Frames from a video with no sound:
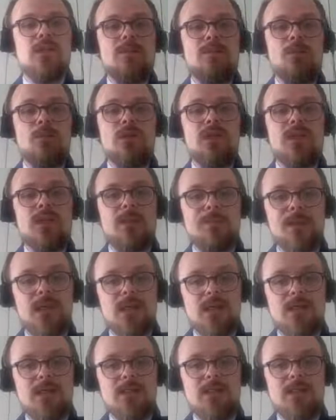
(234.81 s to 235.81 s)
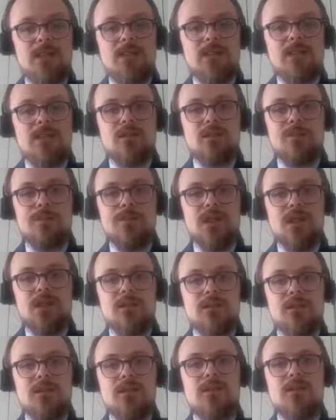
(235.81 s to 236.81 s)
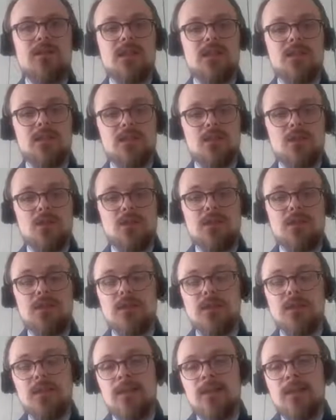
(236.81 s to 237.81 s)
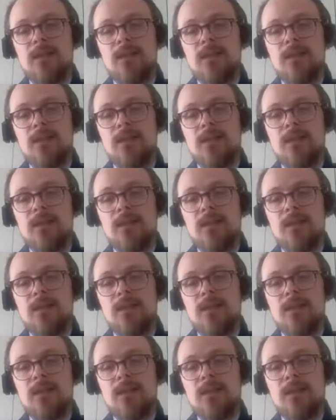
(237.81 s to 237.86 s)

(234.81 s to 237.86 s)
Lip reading: municipalities, third parties, and so on.